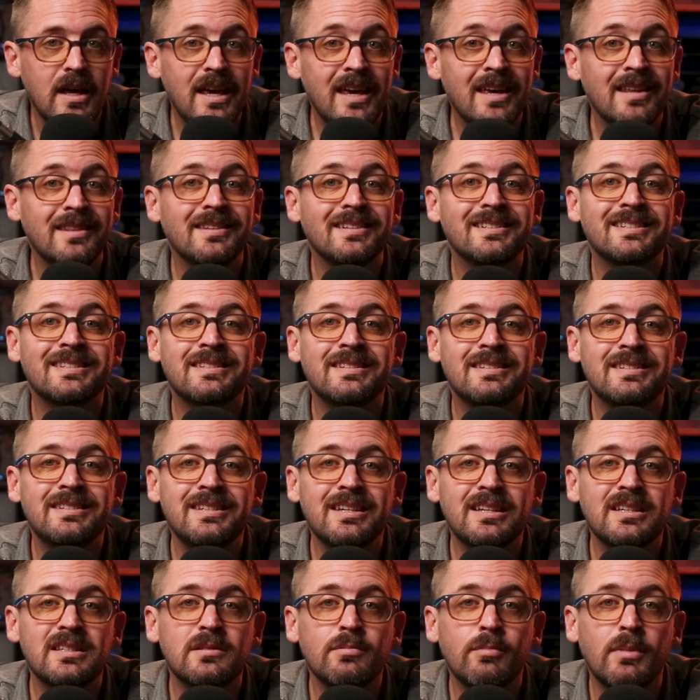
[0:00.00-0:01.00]
in the
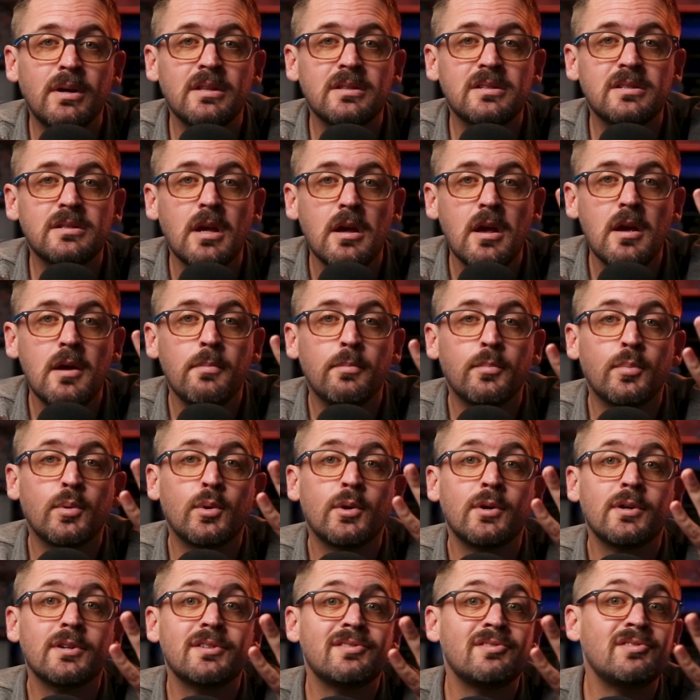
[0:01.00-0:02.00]
6 months
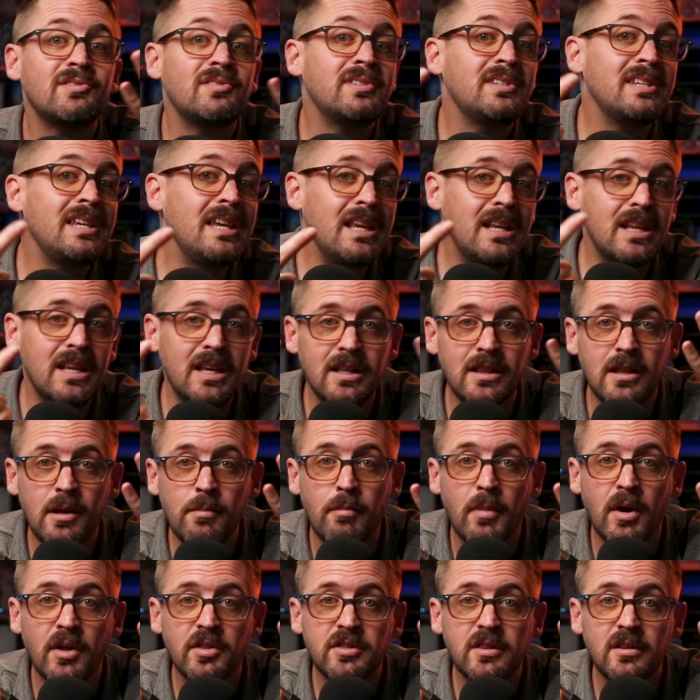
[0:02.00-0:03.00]
preceding the
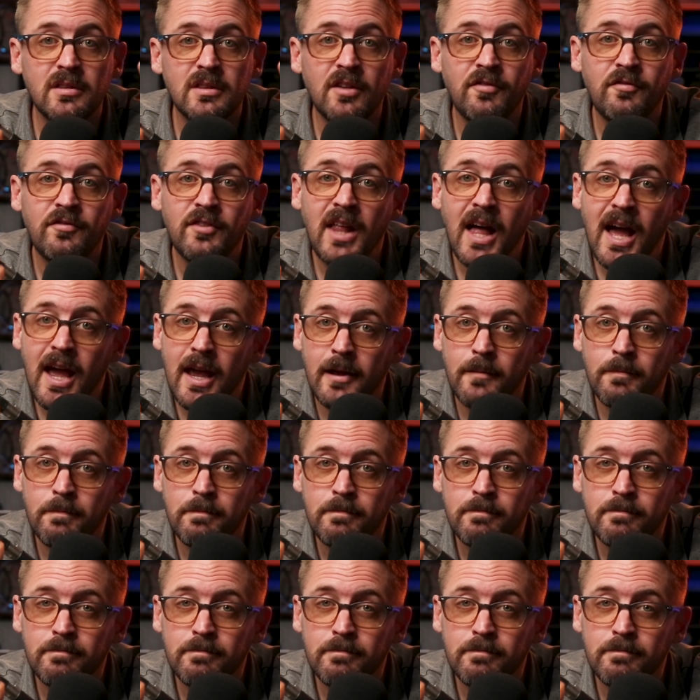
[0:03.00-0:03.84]
month of the flight.